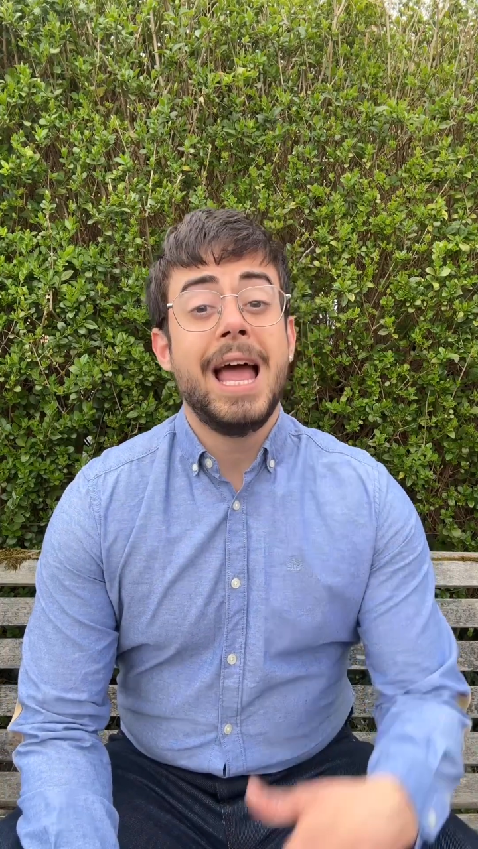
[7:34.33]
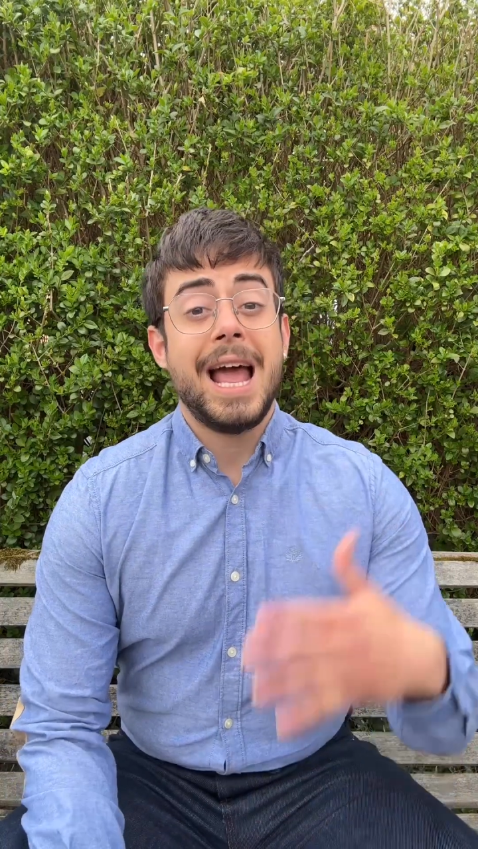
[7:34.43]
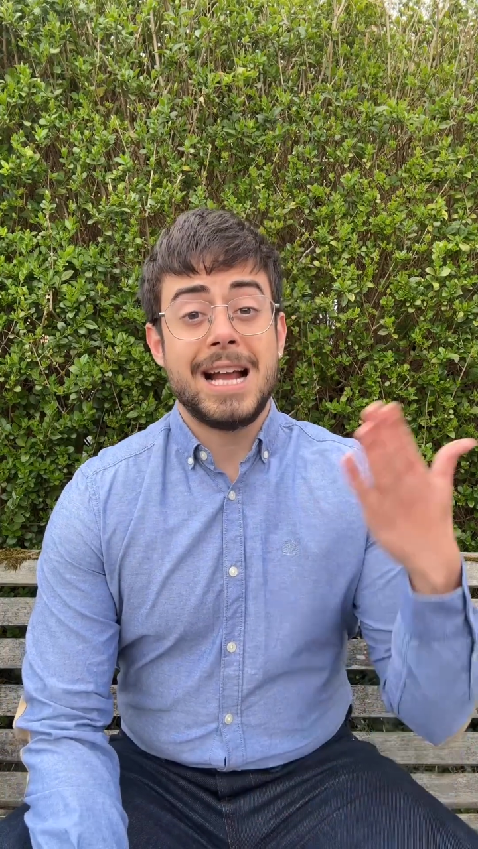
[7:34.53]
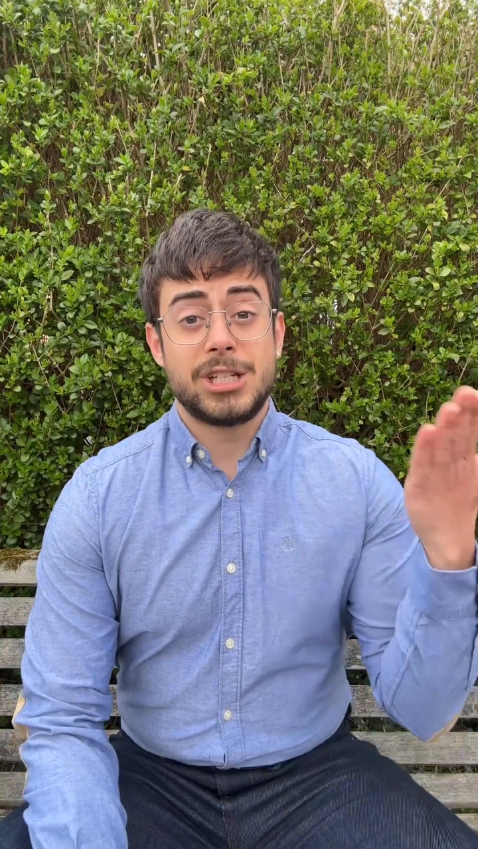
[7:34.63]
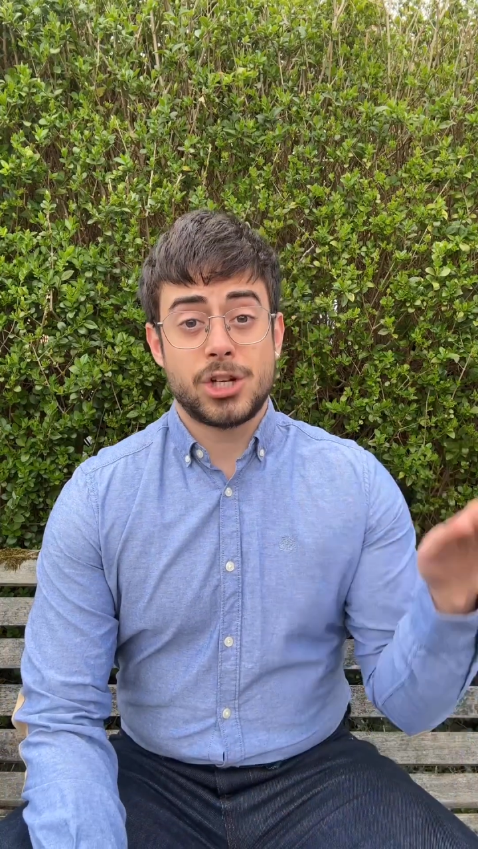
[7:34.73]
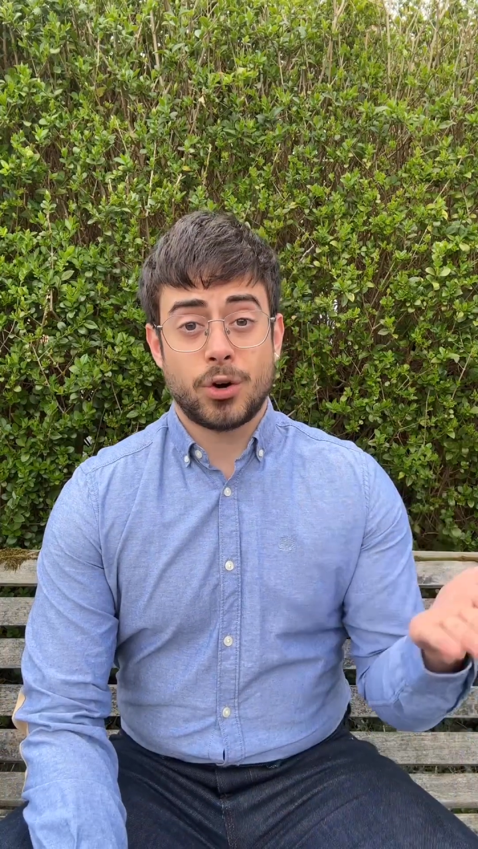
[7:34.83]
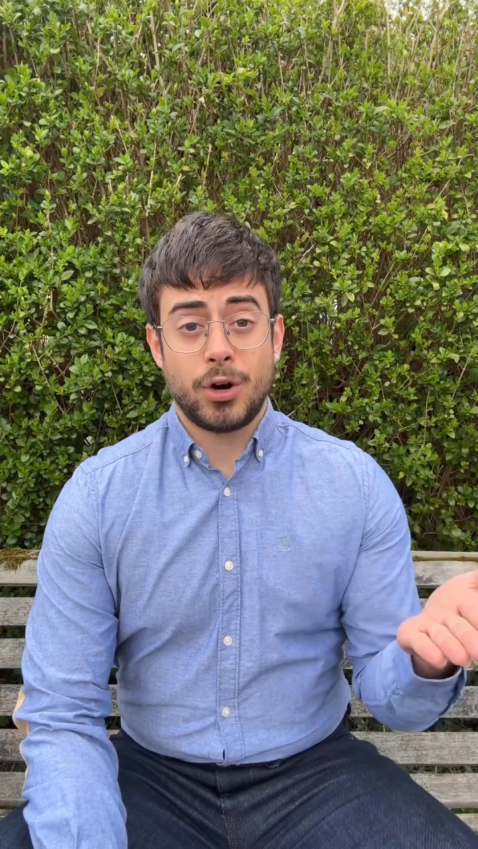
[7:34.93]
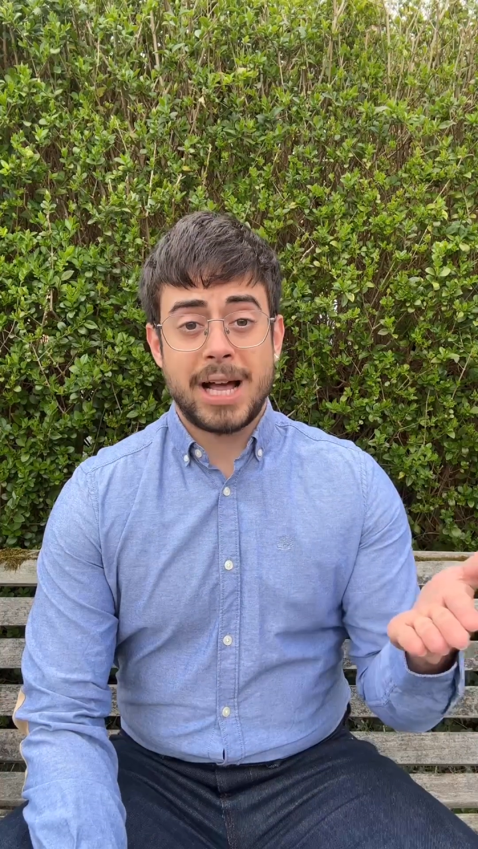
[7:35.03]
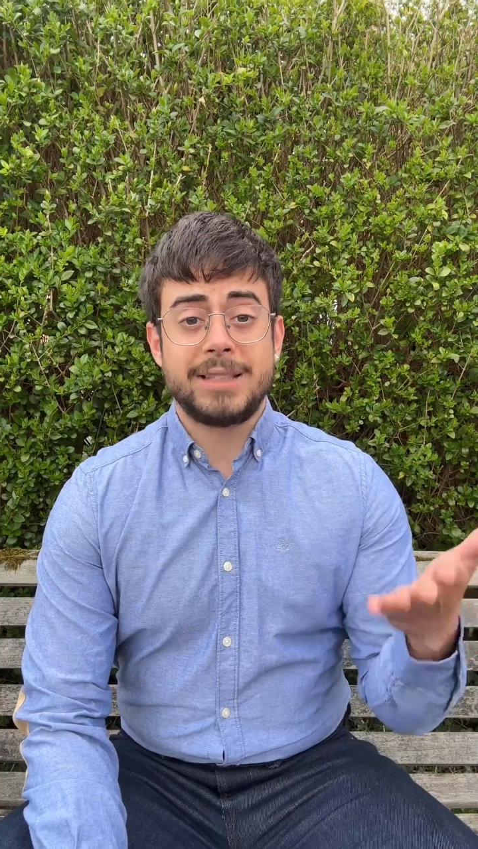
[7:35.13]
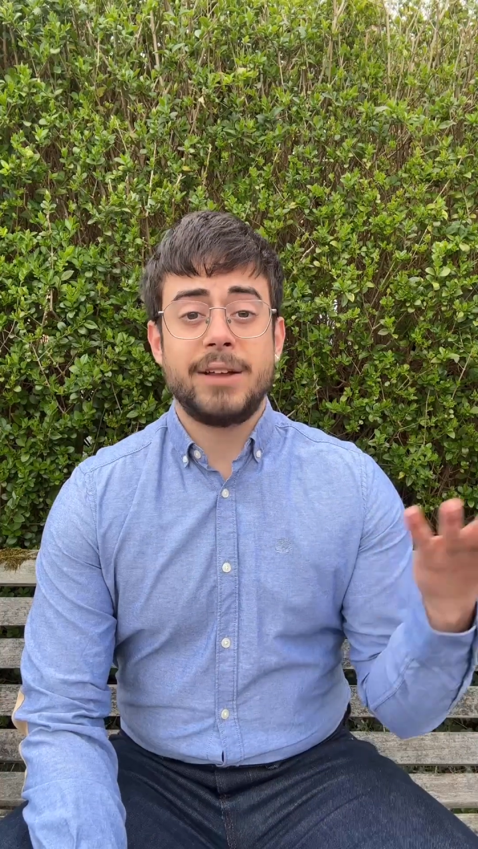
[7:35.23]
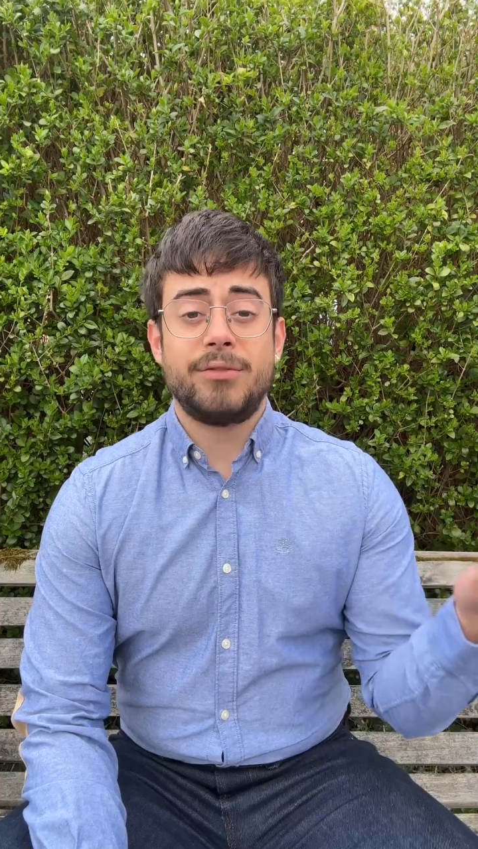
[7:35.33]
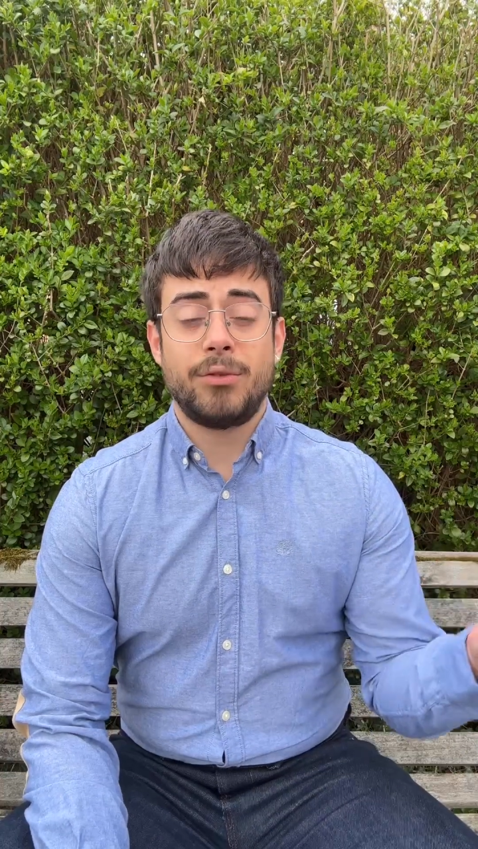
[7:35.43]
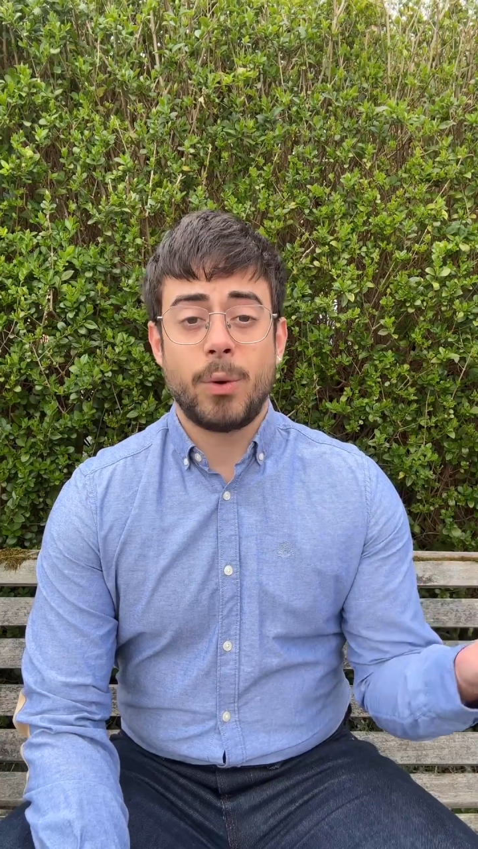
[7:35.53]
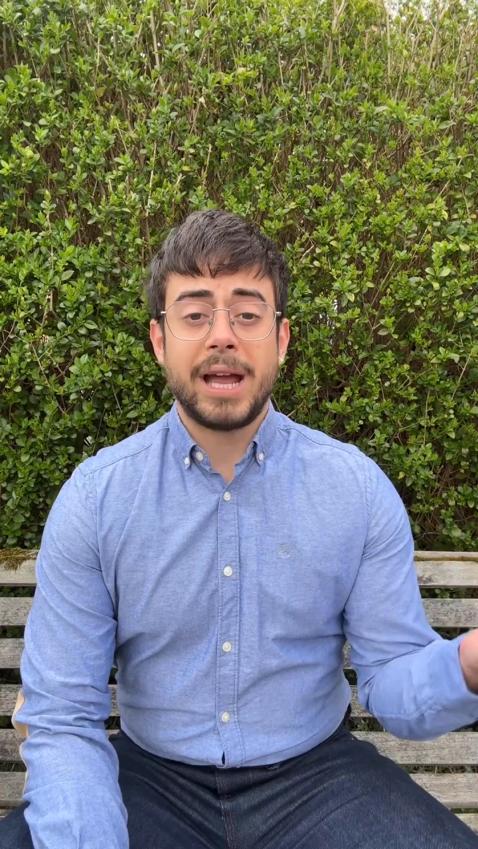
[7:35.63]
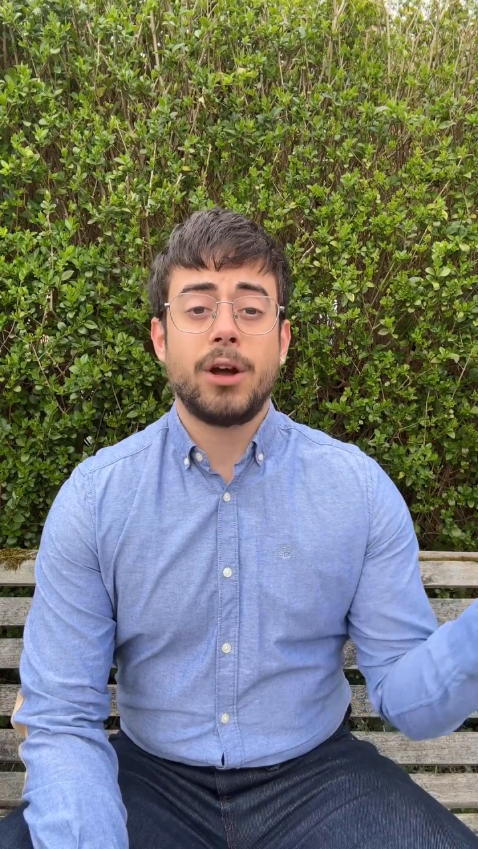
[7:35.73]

el chocolate fue